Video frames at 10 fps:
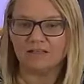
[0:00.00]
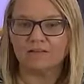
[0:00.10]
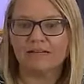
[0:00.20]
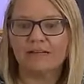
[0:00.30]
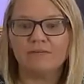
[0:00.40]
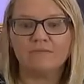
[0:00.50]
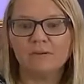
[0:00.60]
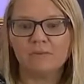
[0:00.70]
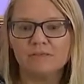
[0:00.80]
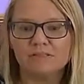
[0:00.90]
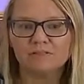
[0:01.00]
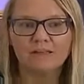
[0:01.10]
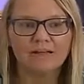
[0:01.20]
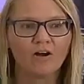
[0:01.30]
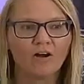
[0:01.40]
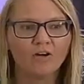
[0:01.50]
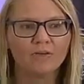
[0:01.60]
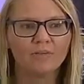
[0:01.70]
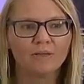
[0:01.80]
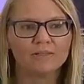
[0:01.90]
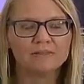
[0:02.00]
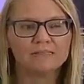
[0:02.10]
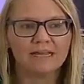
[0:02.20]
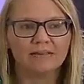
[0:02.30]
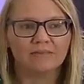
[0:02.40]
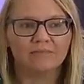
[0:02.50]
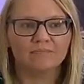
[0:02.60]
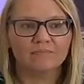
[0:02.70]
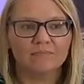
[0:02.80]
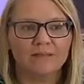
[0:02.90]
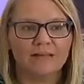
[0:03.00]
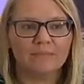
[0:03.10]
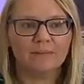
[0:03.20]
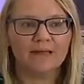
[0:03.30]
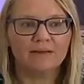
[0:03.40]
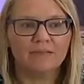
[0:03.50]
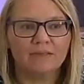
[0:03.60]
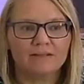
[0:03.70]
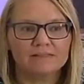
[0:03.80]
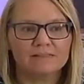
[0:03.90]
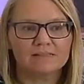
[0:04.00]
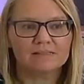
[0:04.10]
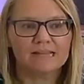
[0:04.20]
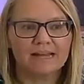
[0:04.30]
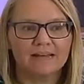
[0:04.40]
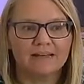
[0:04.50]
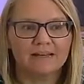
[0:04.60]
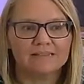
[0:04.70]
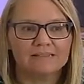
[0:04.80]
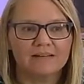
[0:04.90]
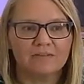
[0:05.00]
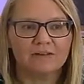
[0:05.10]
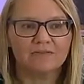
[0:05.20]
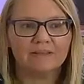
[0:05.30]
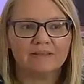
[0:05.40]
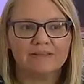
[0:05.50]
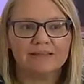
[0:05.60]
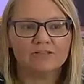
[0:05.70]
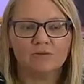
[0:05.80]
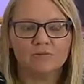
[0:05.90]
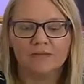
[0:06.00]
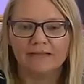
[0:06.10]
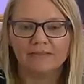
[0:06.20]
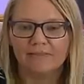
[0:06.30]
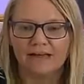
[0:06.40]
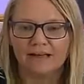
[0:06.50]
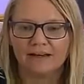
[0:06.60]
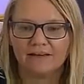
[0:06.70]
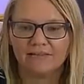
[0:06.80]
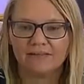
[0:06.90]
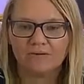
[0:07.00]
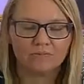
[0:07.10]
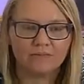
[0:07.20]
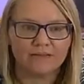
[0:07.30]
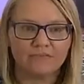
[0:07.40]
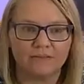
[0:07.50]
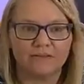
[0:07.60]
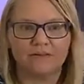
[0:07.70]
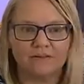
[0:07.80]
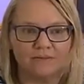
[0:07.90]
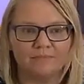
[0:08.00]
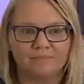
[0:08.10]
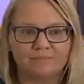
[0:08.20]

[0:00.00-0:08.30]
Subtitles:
Like if there was like arguments and like bad things said and stuff, I feel like they don't like that. They don't like the